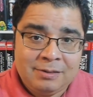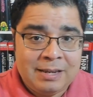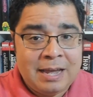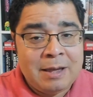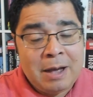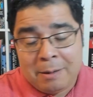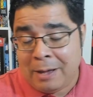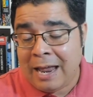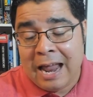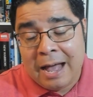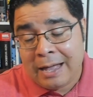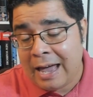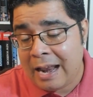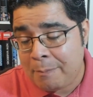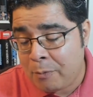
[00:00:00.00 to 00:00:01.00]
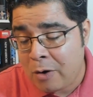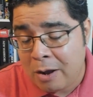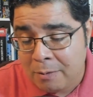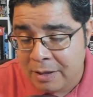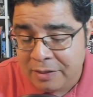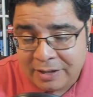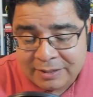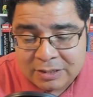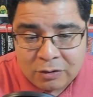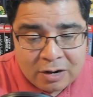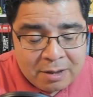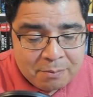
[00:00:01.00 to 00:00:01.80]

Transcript: and I, and I gotta probably, this is gonna